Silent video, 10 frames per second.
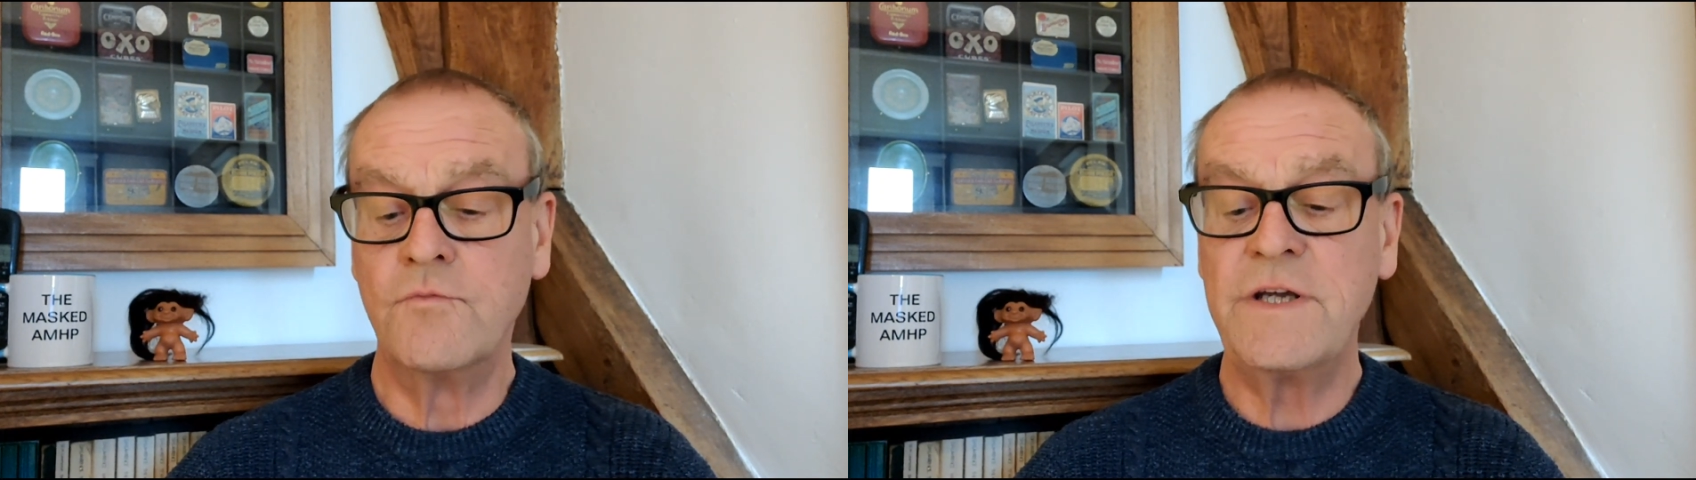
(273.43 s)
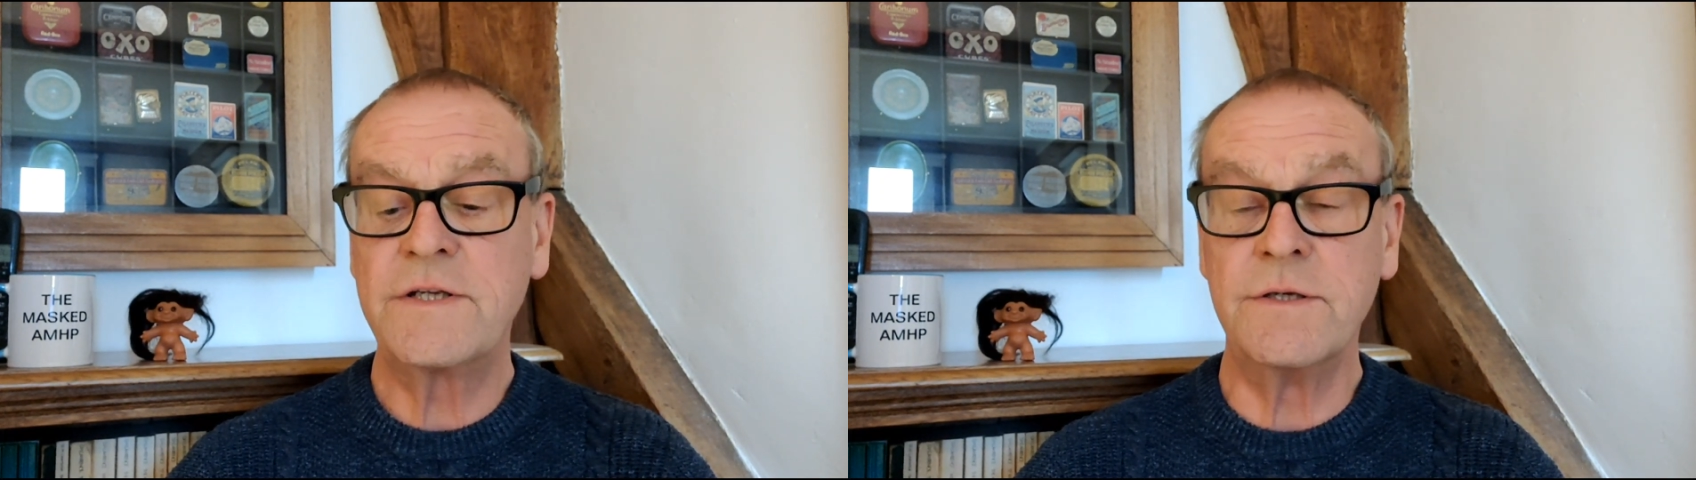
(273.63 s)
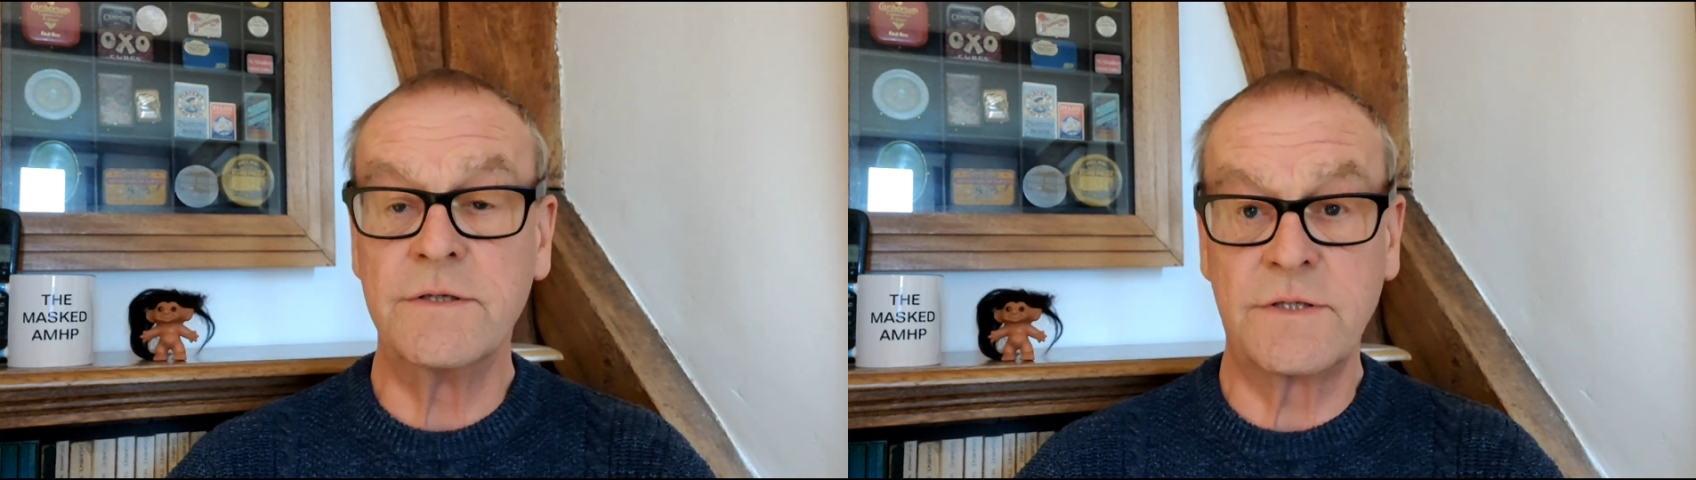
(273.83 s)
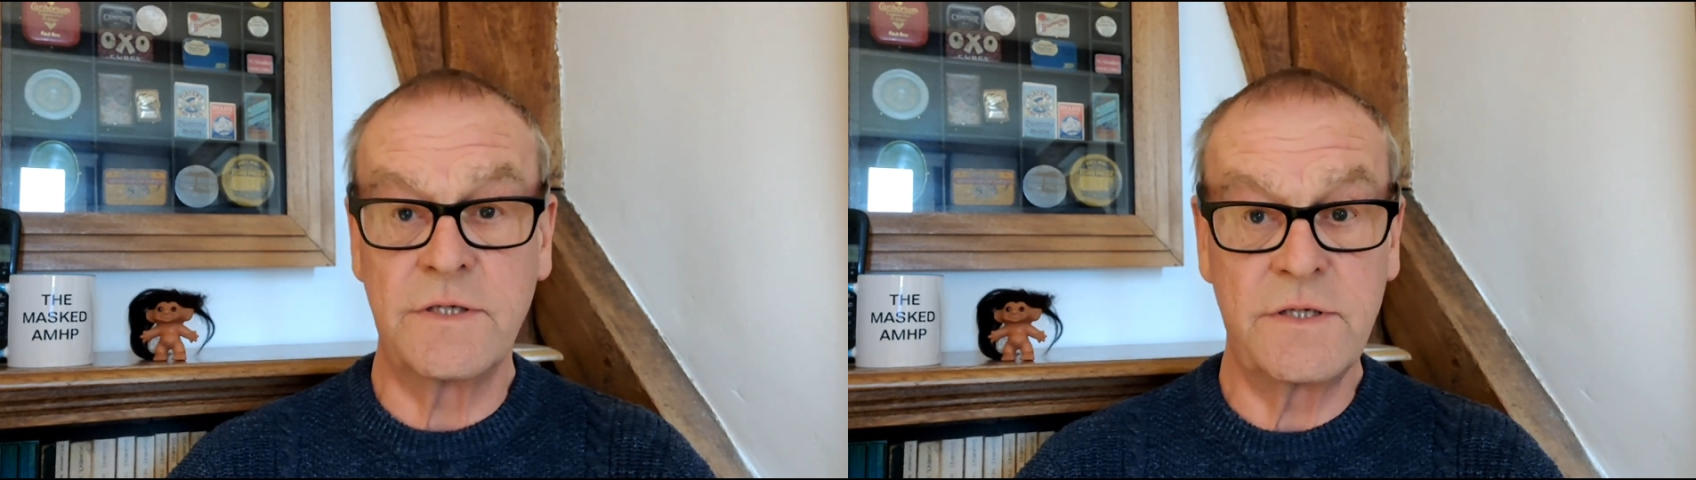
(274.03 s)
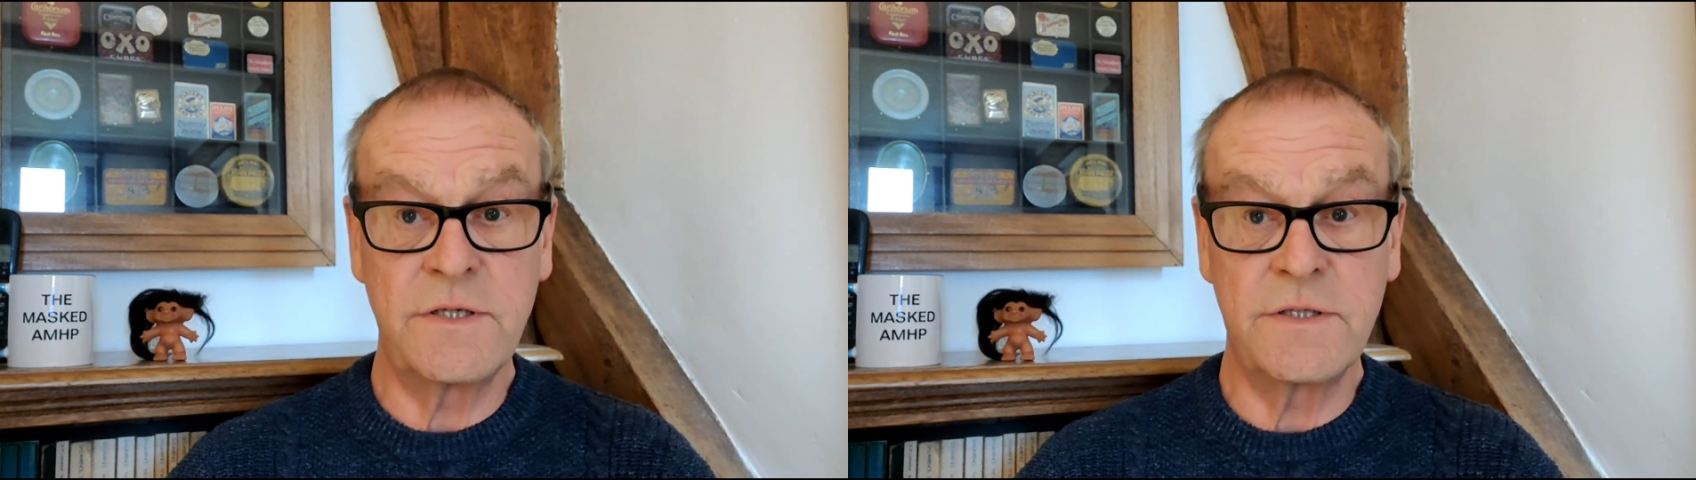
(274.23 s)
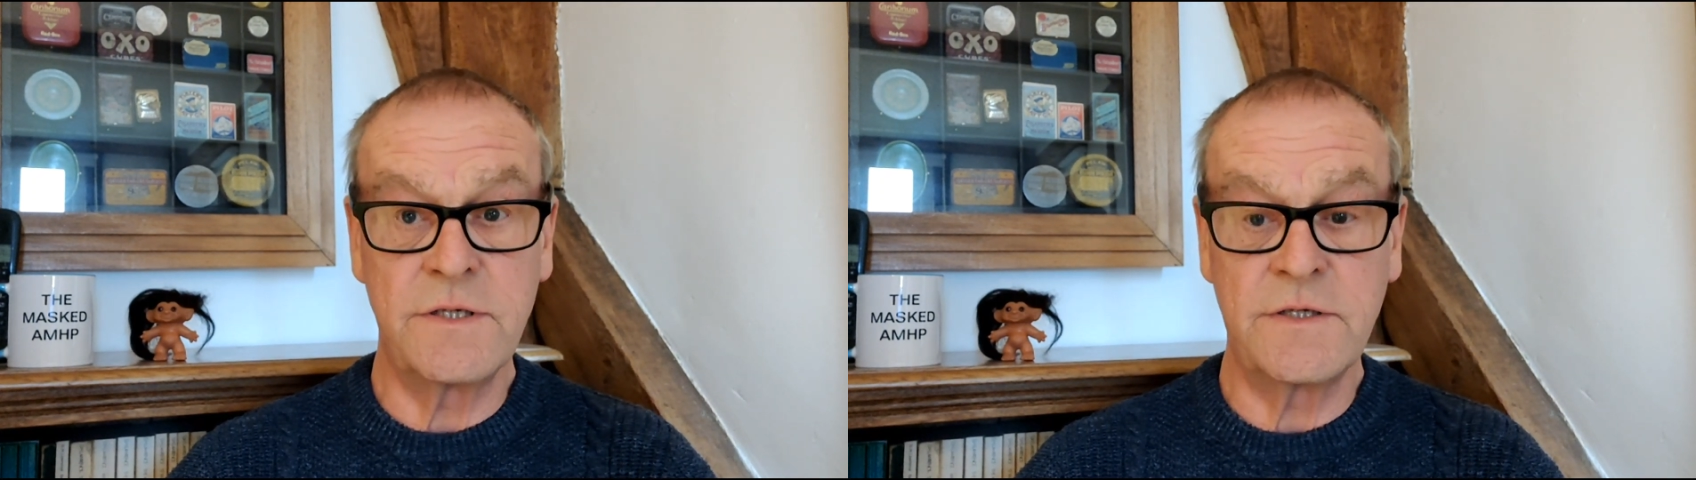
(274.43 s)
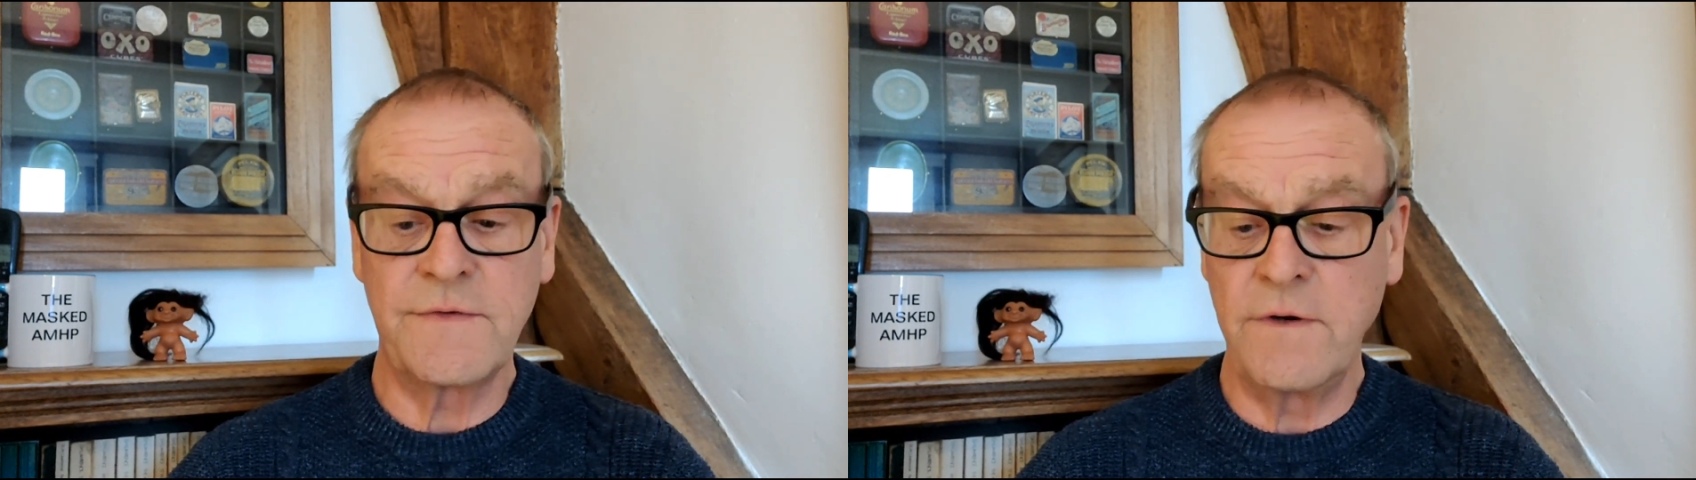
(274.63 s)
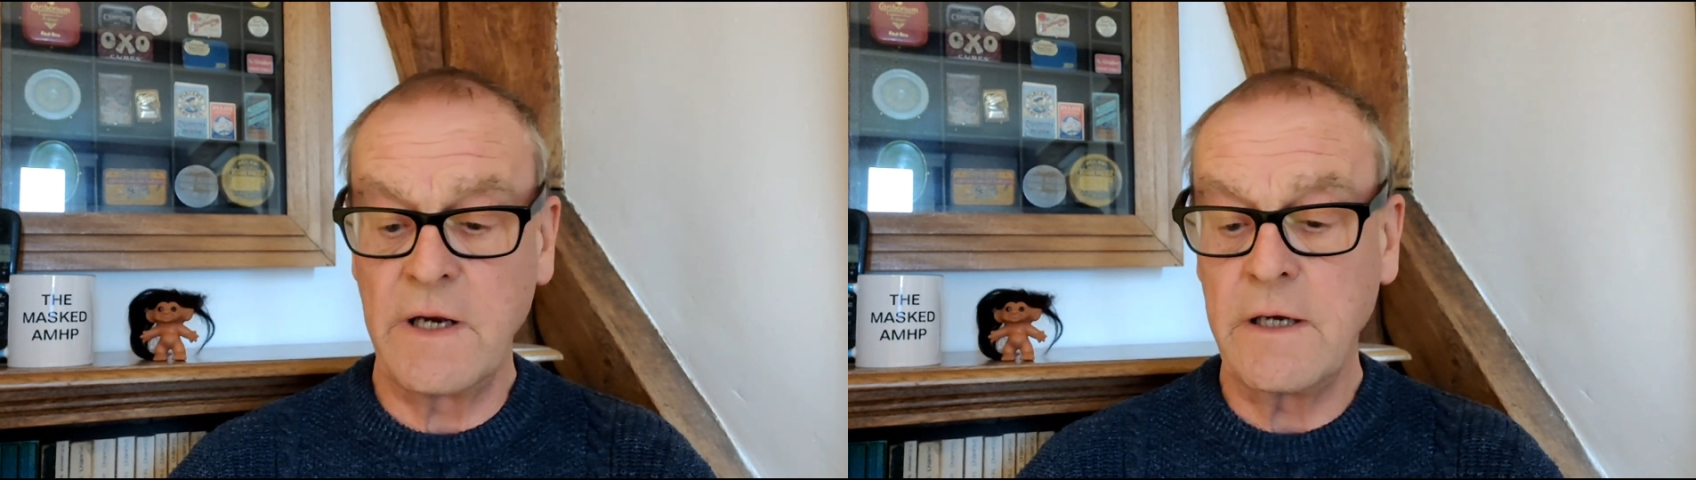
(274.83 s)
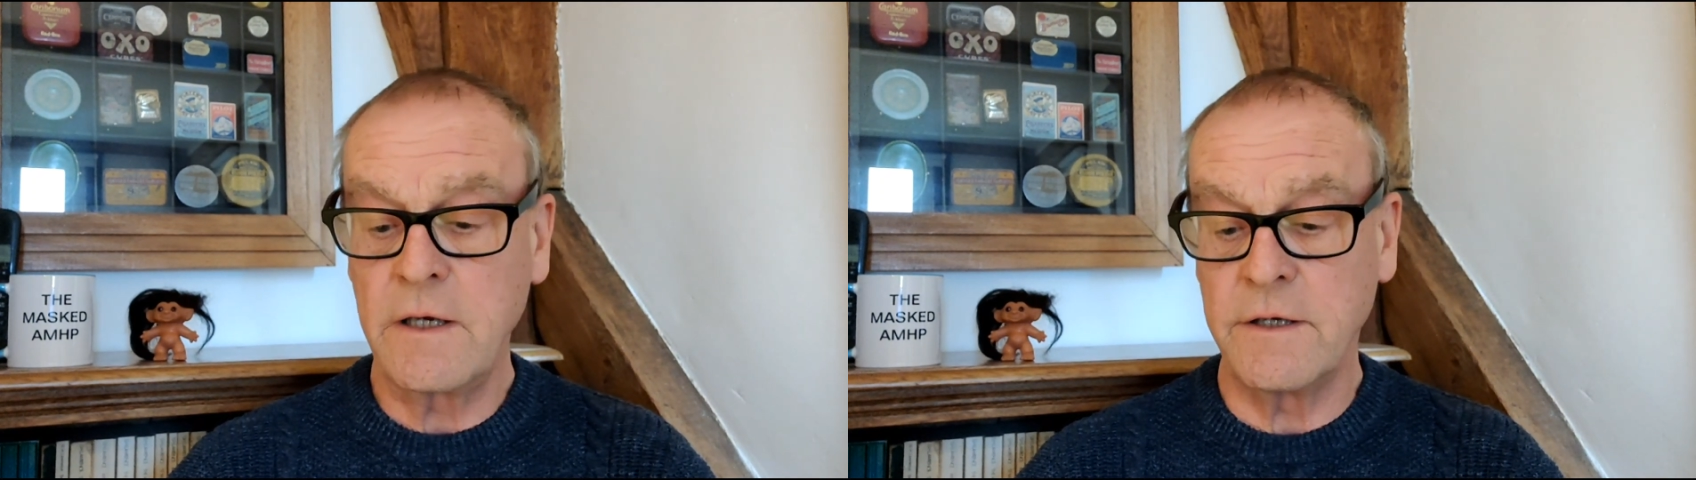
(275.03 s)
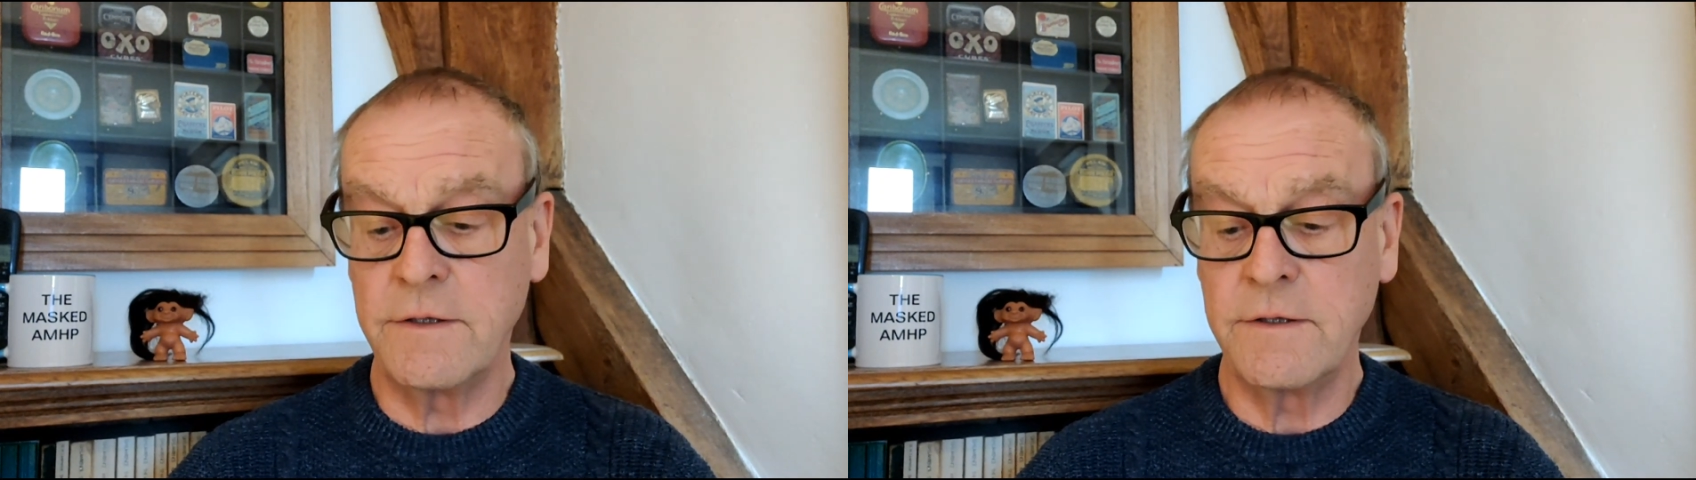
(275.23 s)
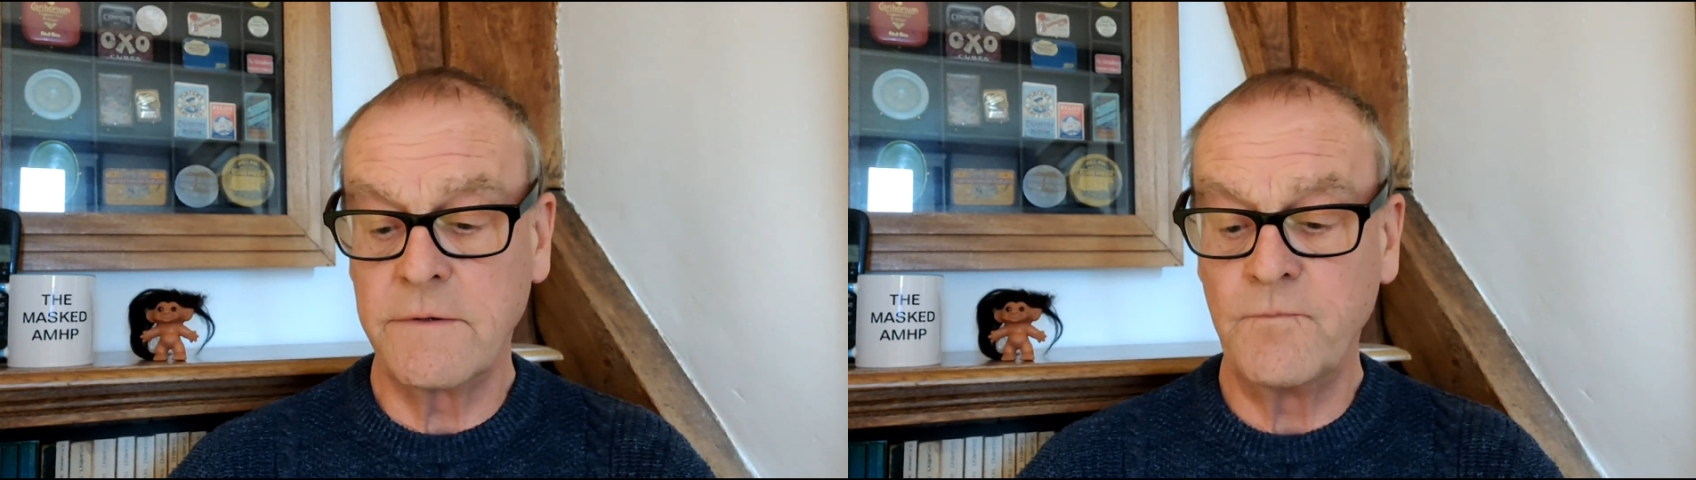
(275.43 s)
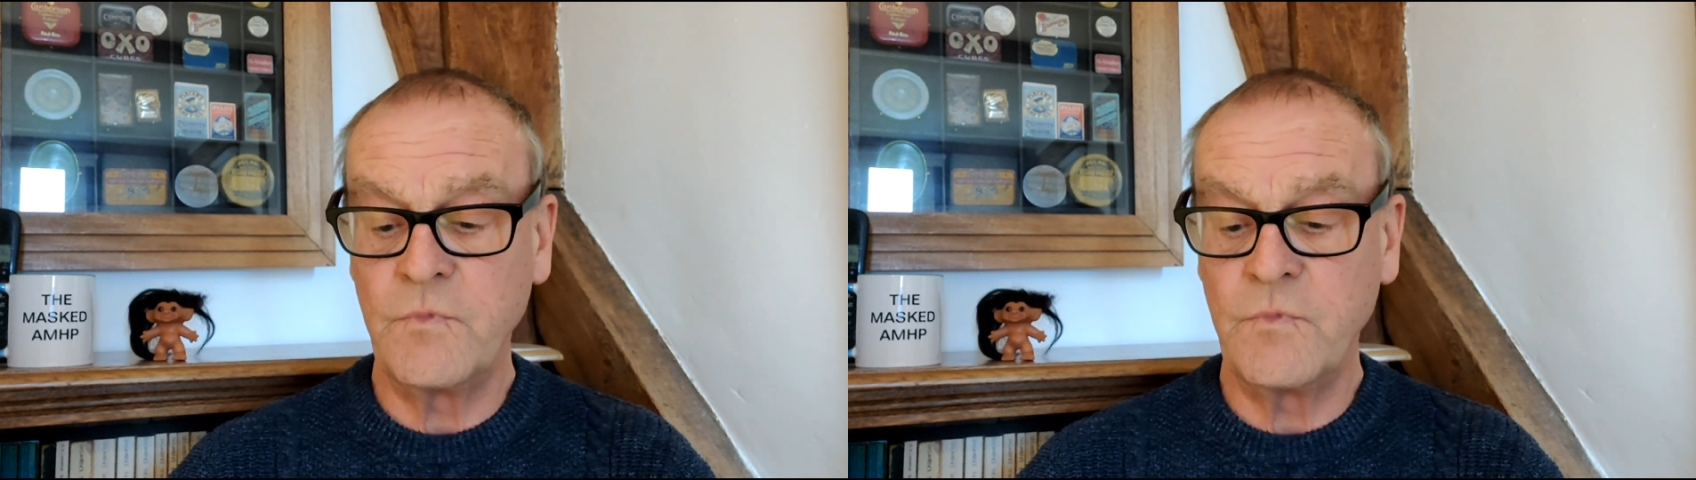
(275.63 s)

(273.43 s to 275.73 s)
recent statistics for England,